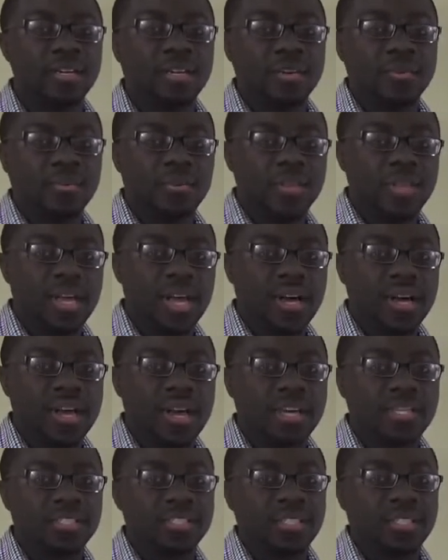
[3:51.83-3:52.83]
without
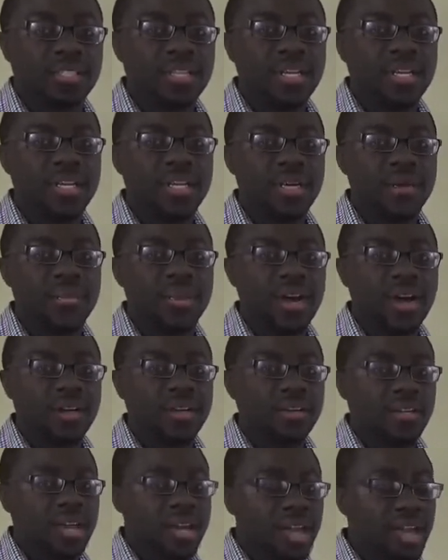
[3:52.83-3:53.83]
actually thinking
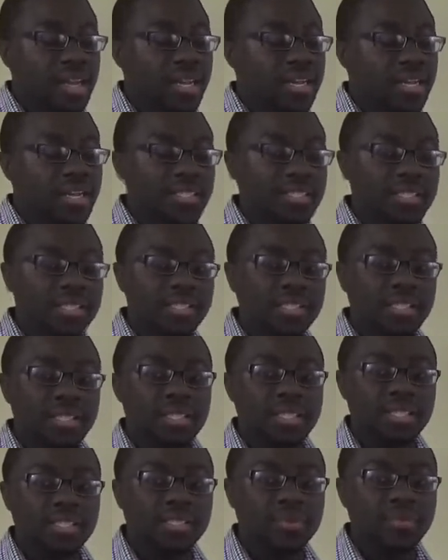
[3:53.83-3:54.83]
about, hey, is this
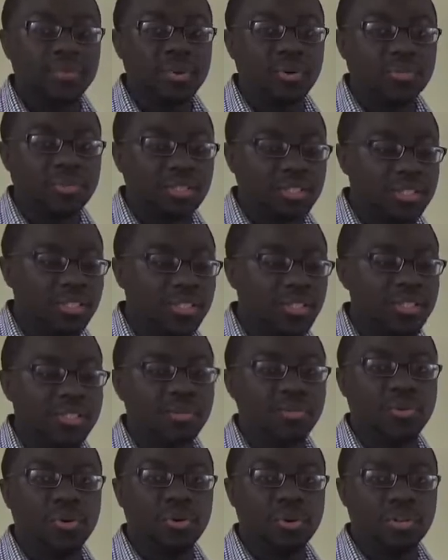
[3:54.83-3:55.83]
sentence still
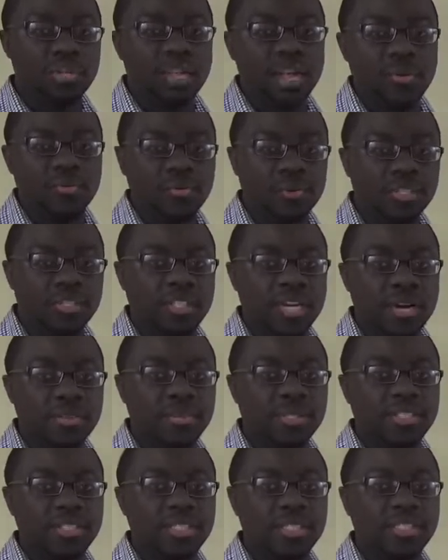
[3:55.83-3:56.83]
supporting that one
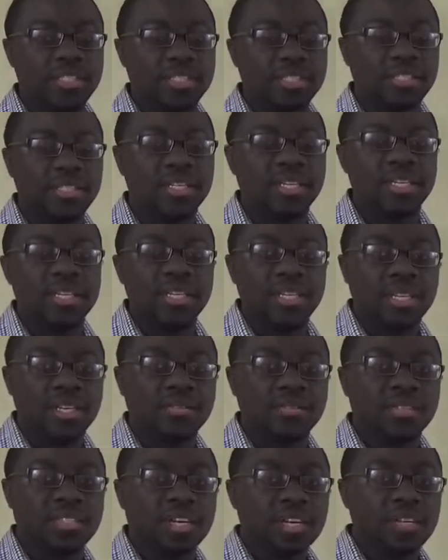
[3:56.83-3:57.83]
topic sentence?
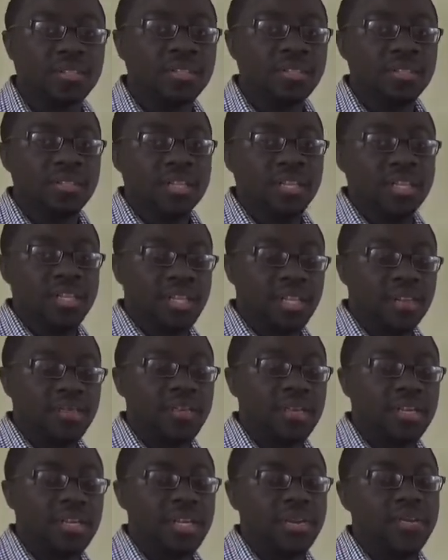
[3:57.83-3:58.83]
If so, leave
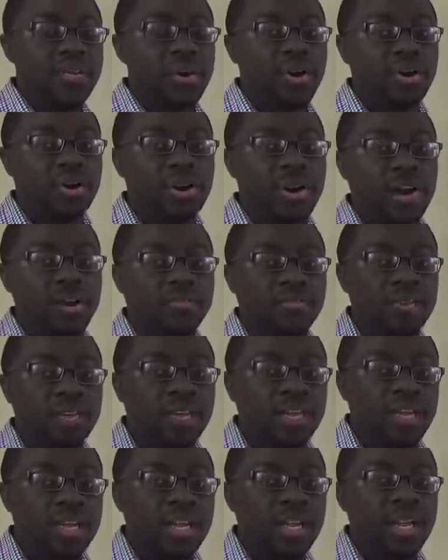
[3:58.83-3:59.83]
it in that paragraph.
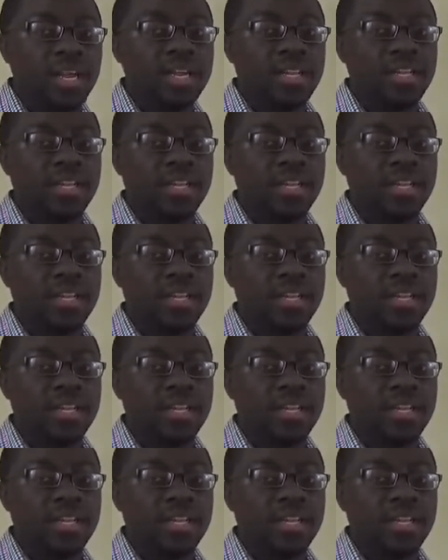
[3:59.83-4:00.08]
And